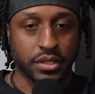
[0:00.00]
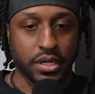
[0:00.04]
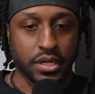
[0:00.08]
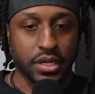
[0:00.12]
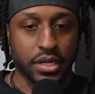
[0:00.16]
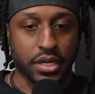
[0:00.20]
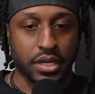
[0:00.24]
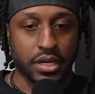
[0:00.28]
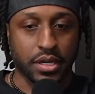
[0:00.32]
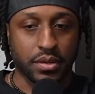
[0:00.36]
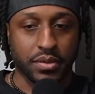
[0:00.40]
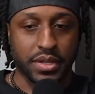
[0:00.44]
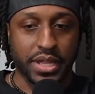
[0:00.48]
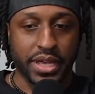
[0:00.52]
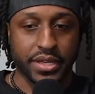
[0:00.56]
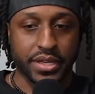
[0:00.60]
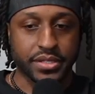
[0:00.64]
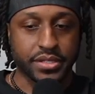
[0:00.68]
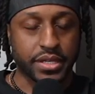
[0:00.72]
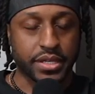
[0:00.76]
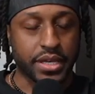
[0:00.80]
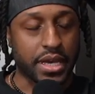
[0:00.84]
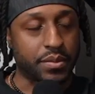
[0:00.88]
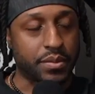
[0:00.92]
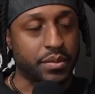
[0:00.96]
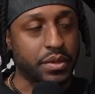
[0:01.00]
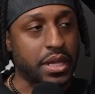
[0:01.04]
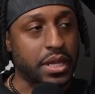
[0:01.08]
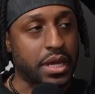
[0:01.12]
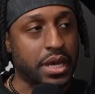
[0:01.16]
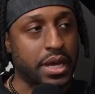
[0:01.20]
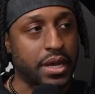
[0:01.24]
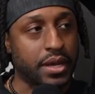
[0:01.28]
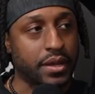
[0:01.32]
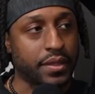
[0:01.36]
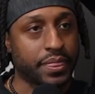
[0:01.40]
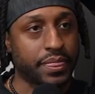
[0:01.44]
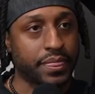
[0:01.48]
I like his game a
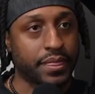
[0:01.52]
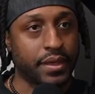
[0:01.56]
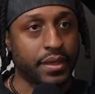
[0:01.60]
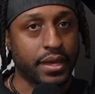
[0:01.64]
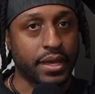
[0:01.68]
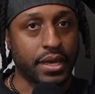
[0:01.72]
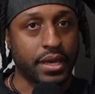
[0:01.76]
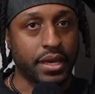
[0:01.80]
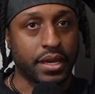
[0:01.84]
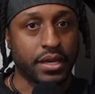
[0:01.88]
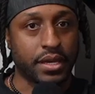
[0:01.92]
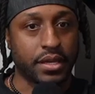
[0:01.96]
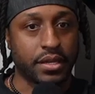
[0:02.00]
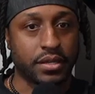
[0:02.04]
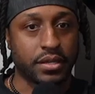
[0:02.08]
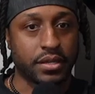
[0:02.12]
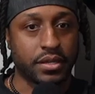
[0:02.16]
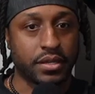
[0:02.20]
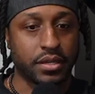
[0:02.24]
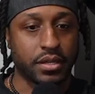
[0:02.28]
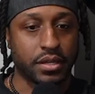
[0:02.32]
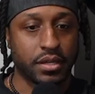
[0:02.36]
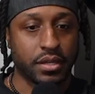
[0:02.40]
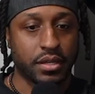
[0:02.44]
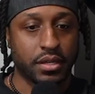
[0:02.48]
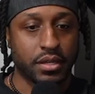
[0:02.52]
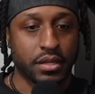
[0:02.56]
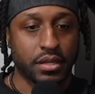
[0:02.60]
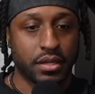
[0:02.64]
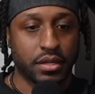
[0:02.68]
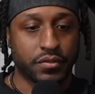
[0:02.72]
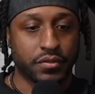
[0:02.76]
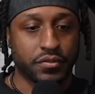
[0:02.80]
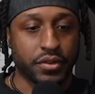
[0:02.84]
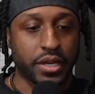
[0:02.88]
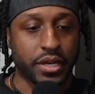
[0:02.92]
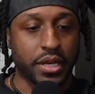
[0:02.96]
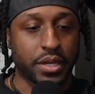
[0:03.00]
lot, and
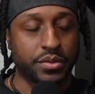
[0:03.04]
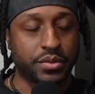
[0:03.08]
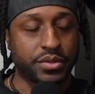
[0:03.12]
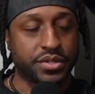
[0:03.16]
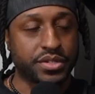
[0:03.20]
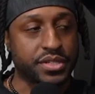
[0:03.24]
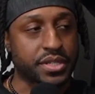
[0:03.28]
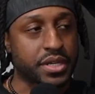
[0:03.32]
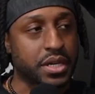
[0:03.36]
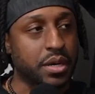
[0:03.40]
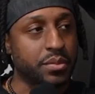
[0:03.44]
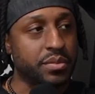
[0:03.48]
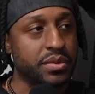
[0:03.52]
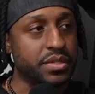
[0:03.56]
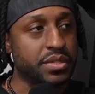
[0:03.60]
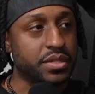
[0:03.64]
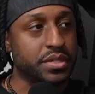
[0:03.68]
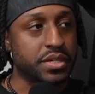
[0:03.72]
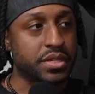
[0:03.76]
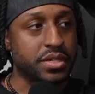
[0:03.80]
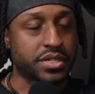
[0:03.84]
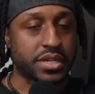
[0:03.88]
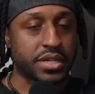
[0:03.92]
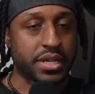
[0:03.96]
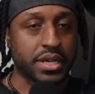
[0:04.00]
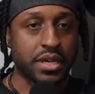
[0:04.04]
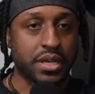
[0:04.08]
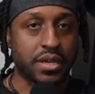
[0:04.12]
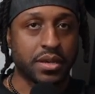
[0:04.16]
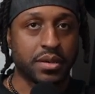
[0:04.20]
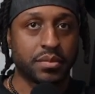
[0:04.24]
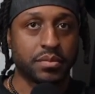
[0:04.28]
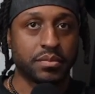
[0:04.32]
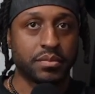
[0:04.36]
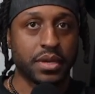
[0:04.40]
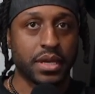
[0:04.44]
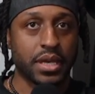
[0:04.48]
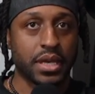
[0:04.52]
for him to just come into the
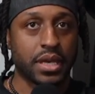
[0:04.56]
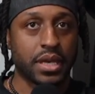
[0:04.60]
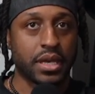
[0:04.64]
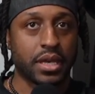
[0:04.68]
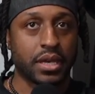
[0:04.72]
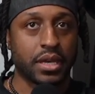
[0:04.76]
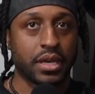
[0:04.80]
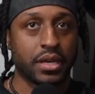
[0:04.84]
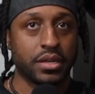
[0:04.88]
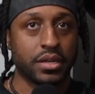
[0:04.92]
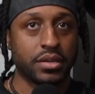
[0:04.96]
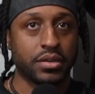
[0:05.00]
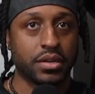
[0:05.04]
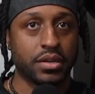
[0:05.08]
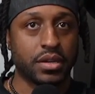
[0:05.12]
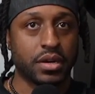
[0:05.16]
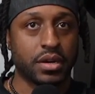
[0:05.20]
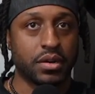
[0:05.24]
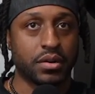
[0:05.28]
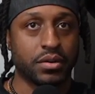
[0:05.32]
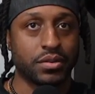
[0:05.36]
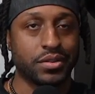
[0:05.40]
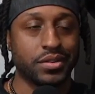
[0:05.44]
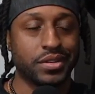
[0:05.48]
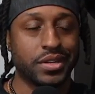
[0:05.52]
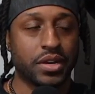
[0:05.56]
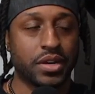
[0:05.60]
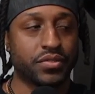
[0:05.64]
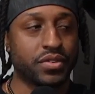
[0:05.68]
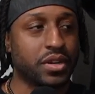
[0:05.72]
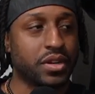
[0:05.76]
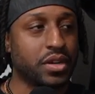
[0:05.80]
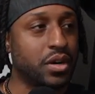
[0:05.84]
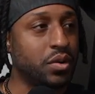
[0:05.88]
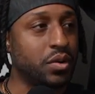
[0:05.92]
gym and you never know